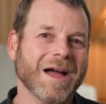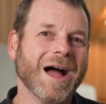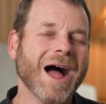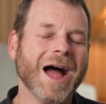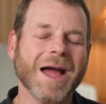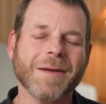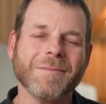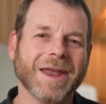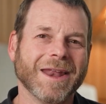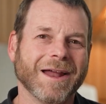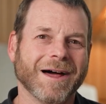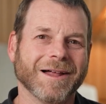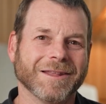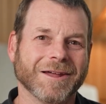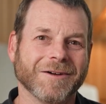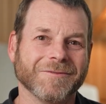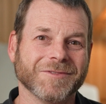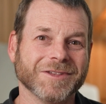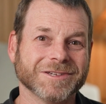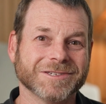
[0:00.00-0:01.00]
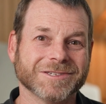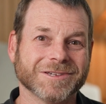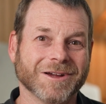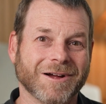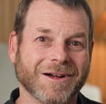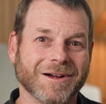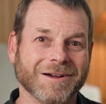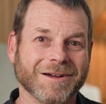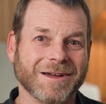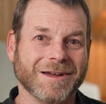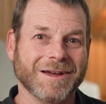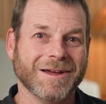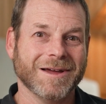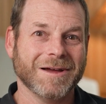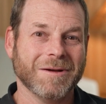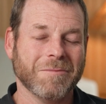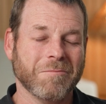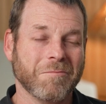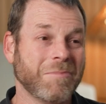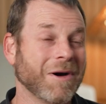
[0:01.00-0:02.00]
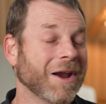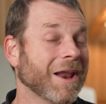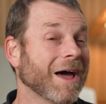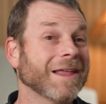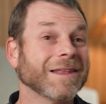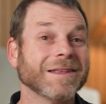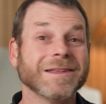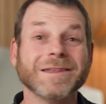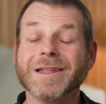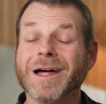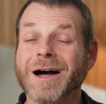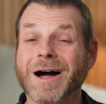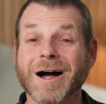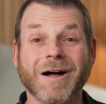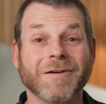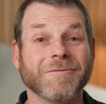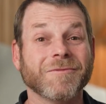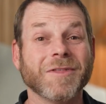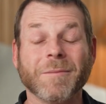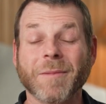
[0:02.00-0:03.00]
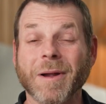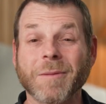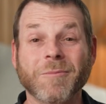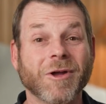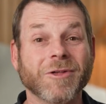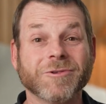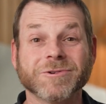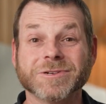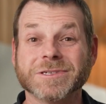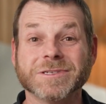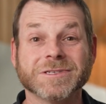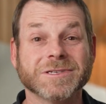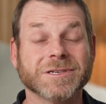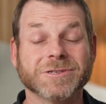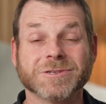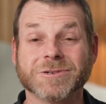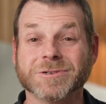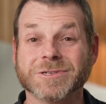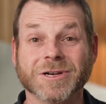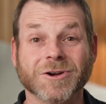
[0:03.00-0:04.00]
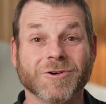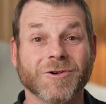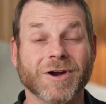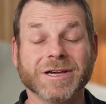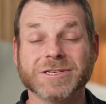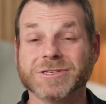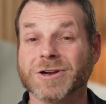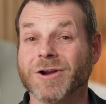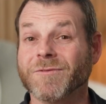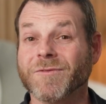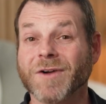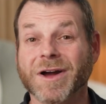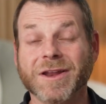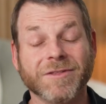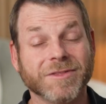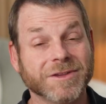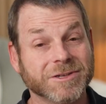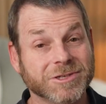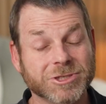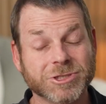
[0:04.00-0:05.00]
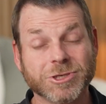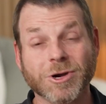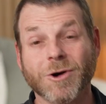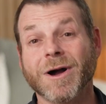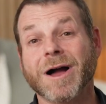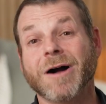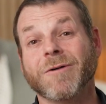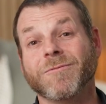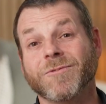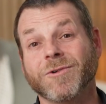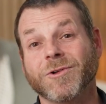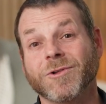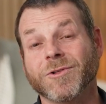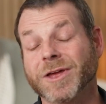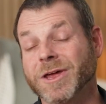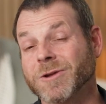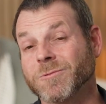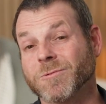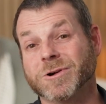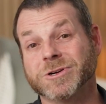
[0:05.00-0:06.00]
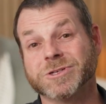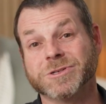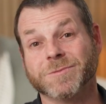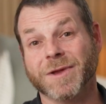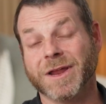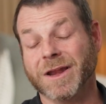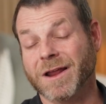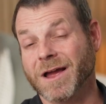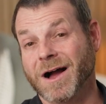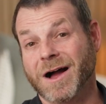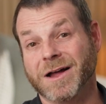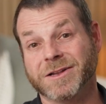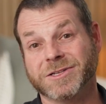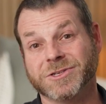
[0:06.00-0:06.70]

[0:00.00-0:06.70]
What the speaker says: I may not love this song, but I love that my brothers and sisters in Christ are finding this so helpful in worshiping God.